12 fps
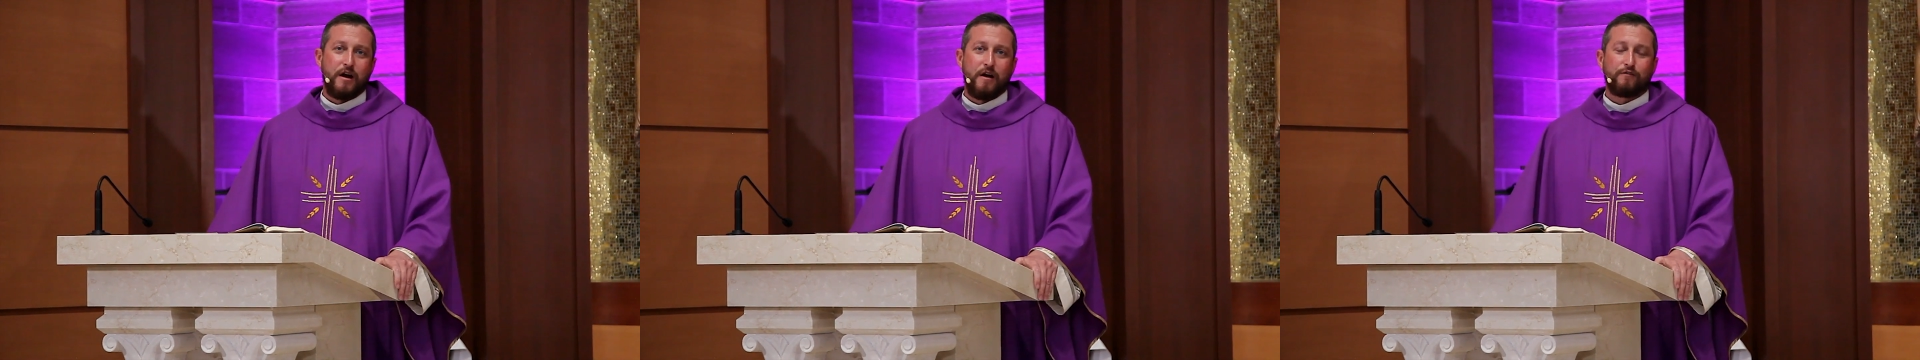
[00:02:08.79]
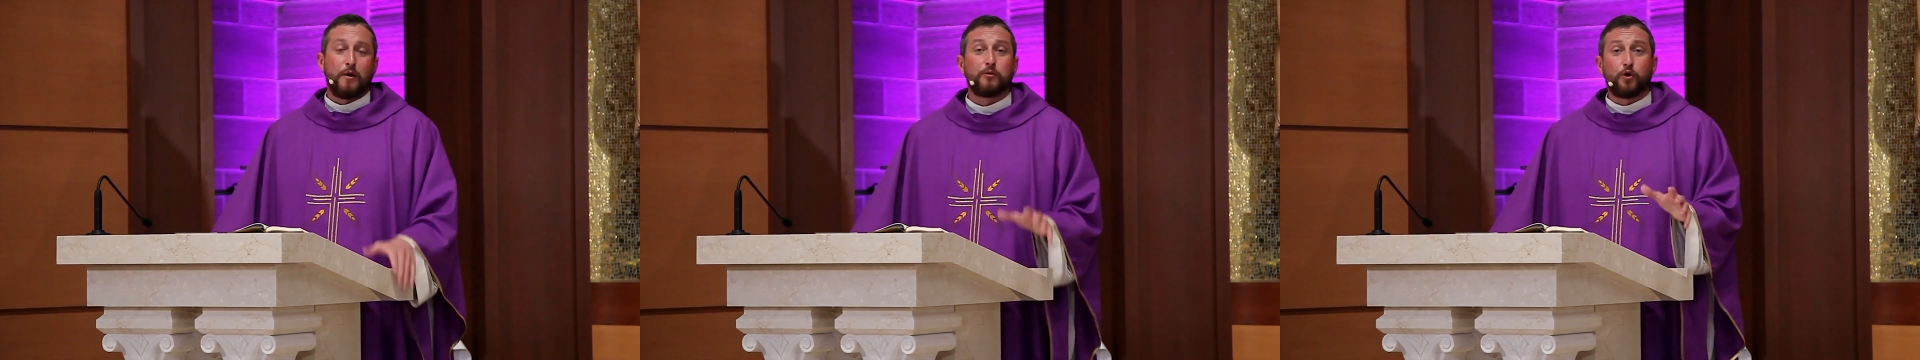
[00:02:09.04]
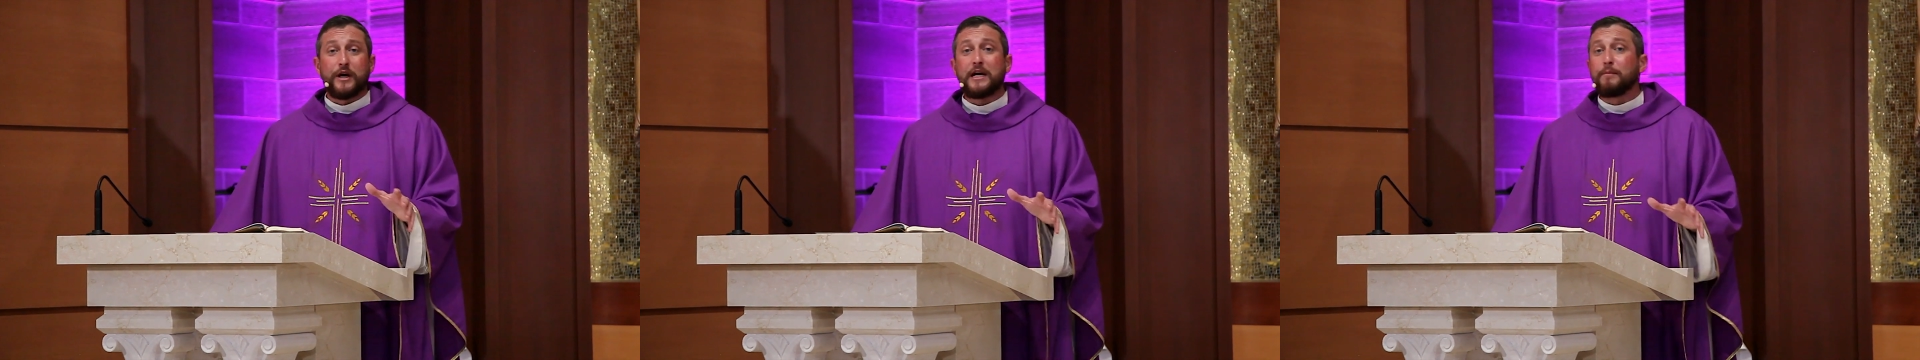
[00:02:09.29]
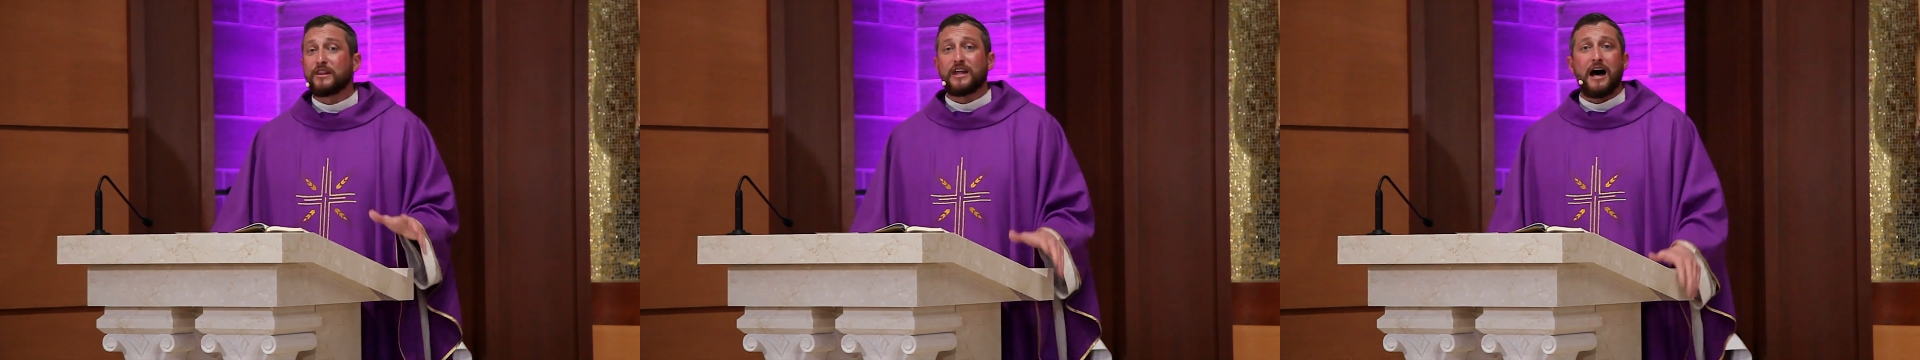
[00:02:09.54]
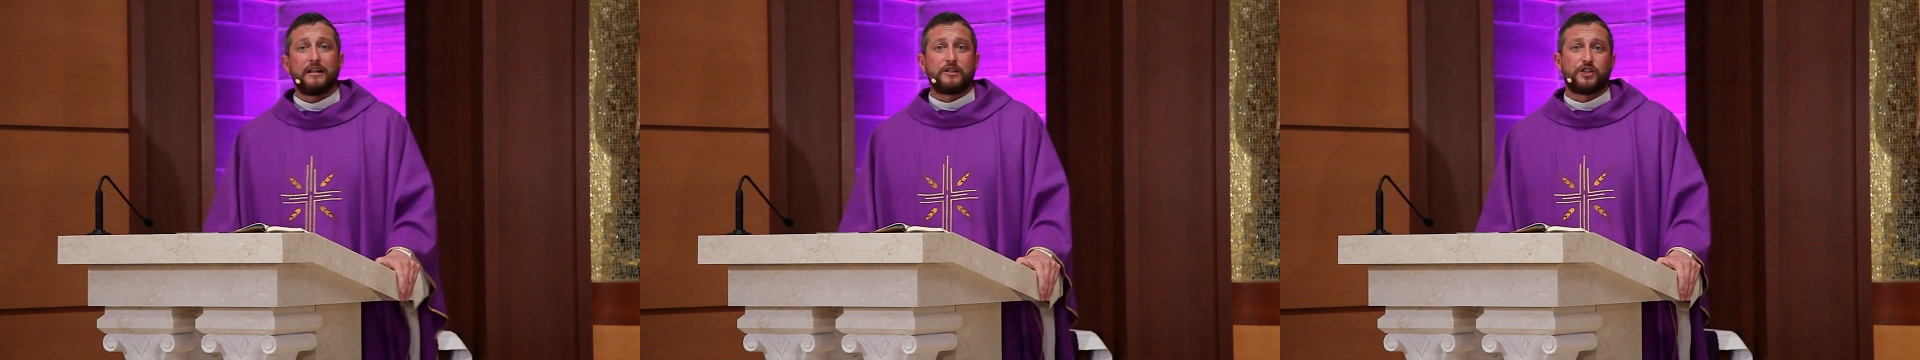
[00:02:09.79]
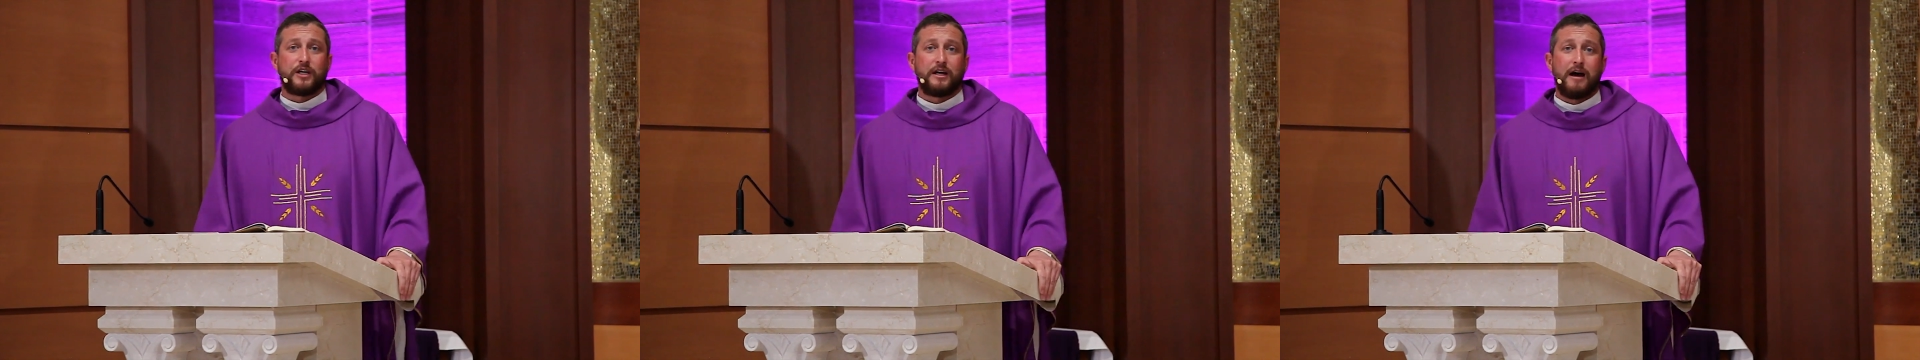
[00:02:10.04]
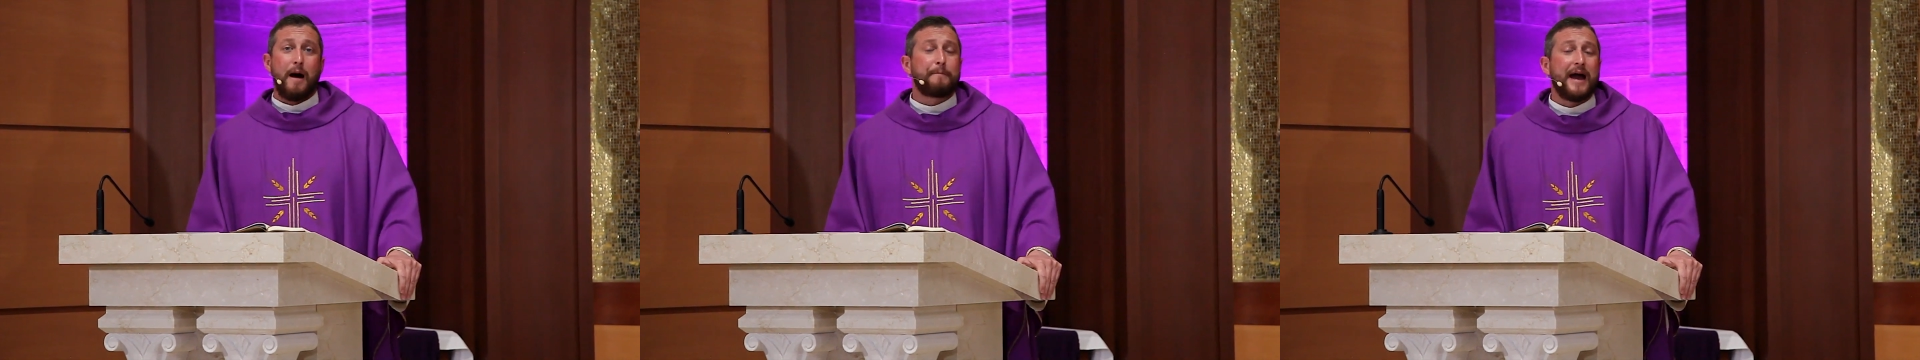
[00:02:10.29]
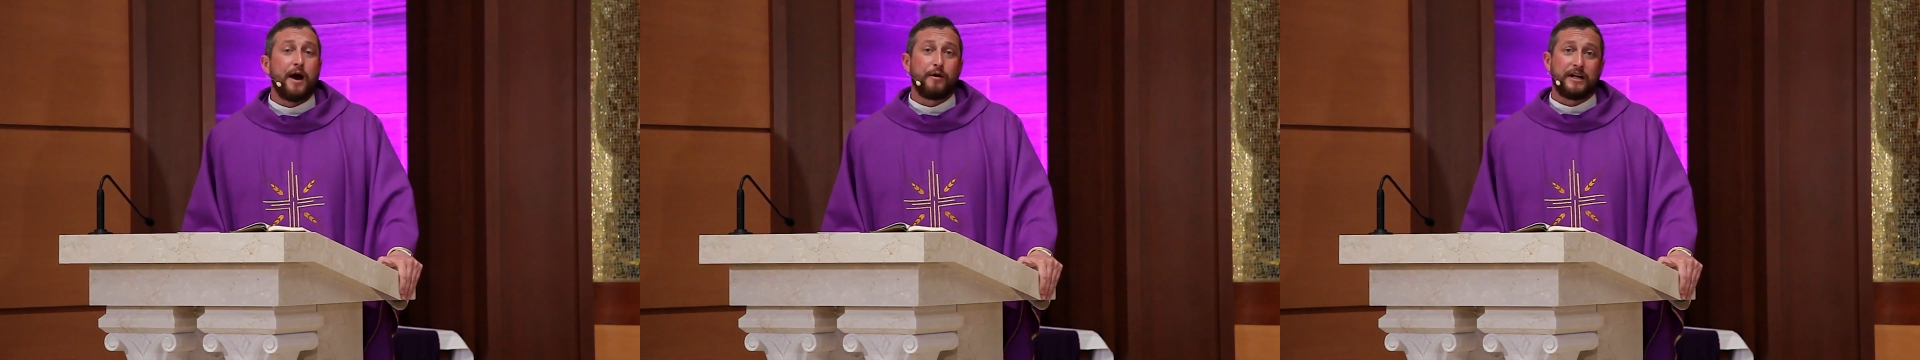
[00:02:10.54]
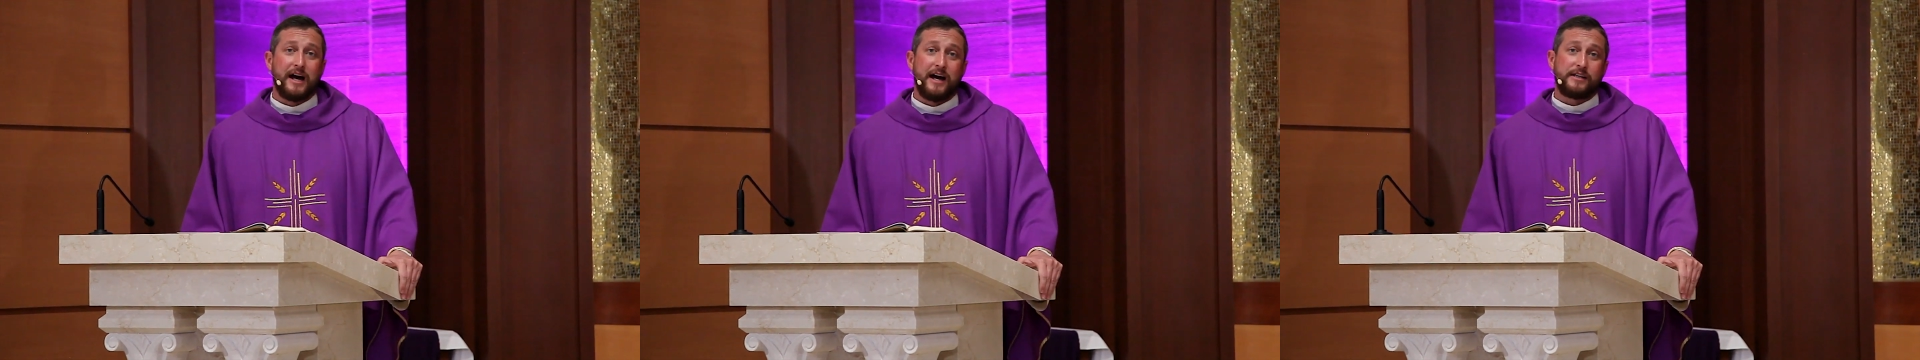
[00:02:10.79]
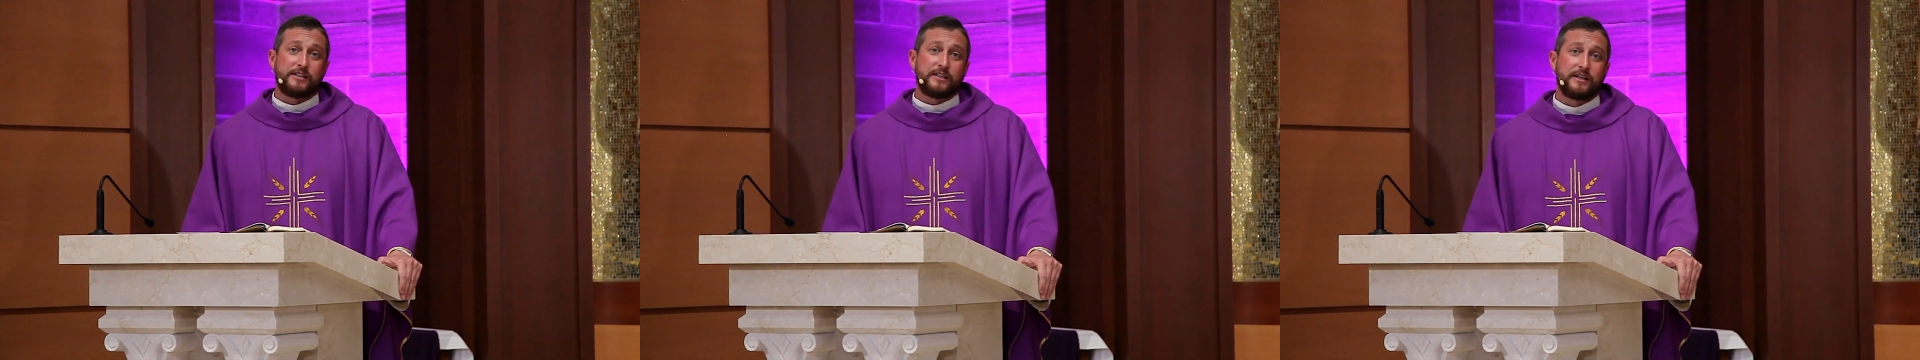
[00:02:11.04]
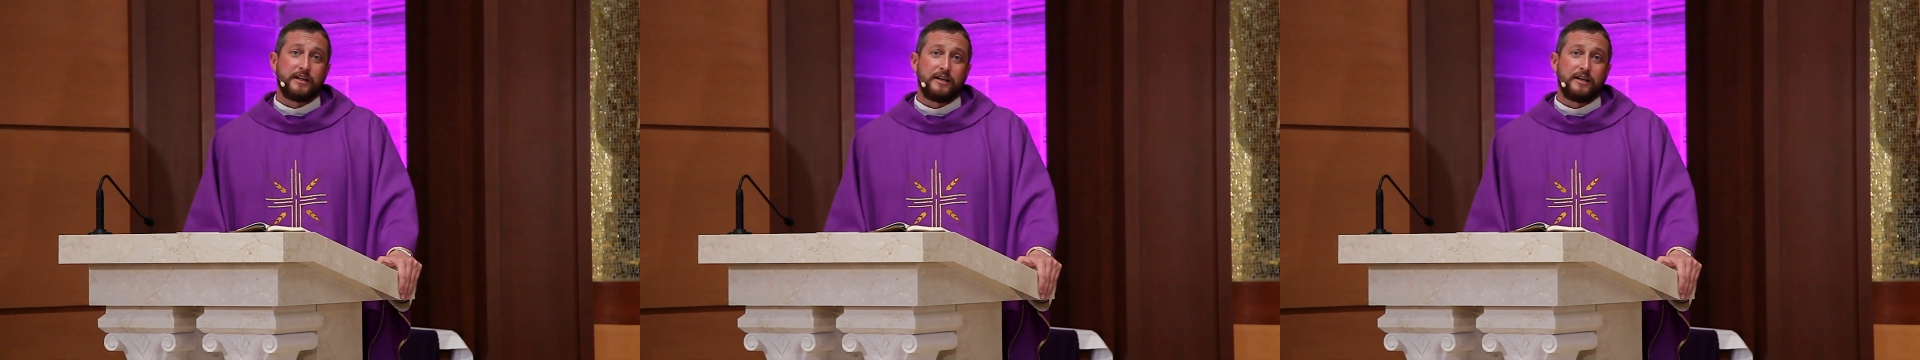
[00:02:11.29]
from Greek mythology, a paradise,